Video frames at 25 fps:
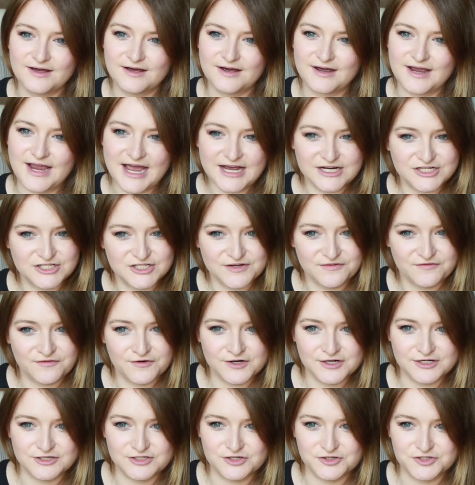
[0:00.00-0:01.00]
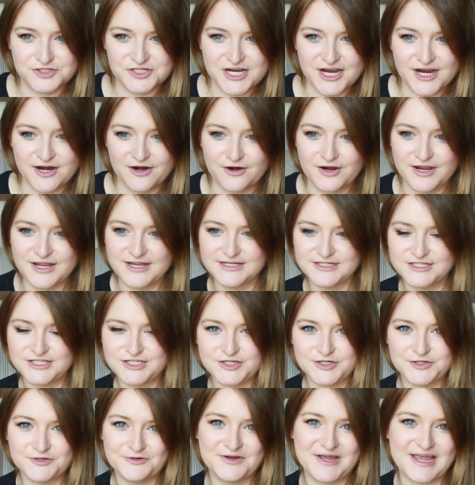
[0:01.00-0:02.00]
Ashley furniture chair
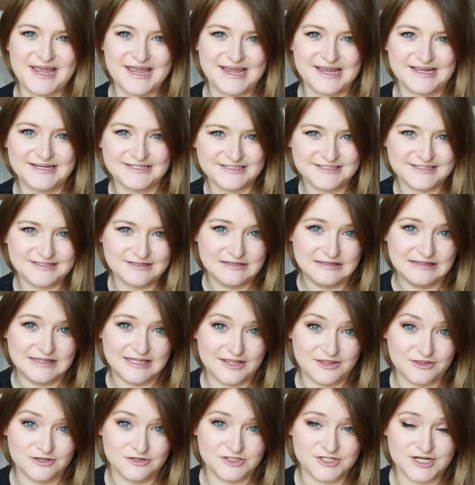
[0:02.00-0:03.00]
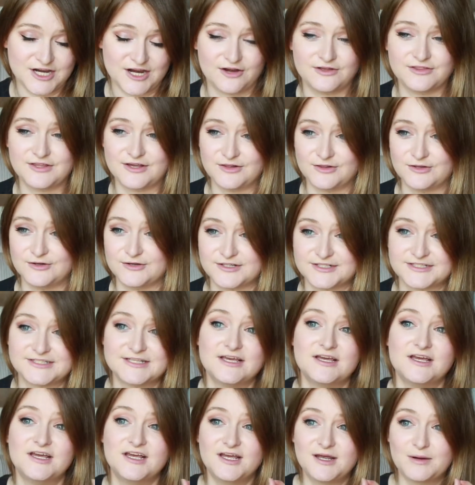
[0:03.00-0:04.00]
into a leather chair that looks
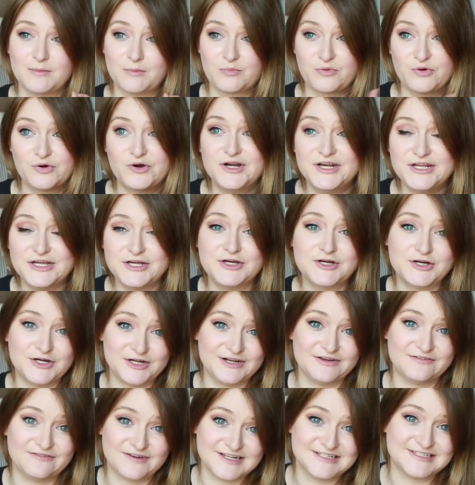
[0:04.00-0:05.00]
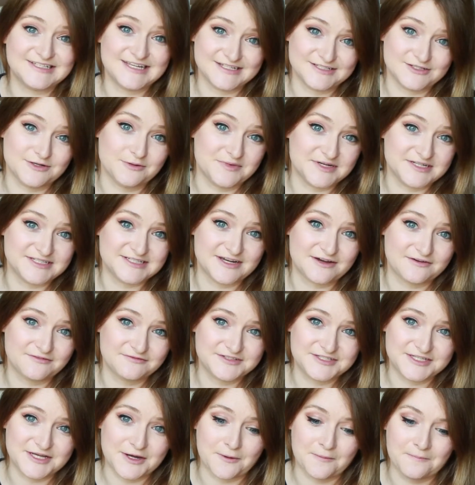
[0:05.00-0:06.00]
pretty good, if I say so myself.
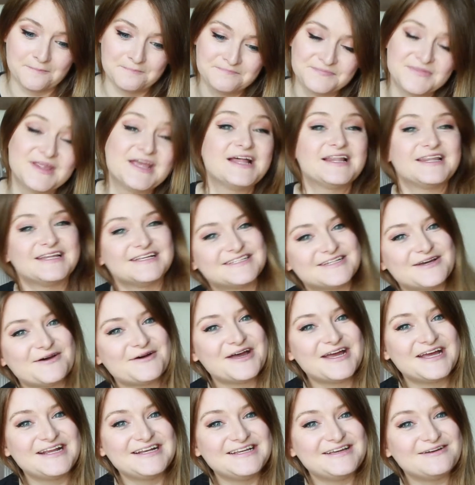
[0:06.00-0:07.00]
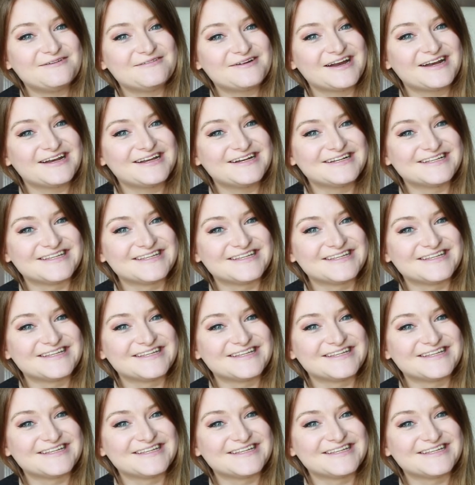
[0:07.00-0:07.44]
So let's go ahead and get right into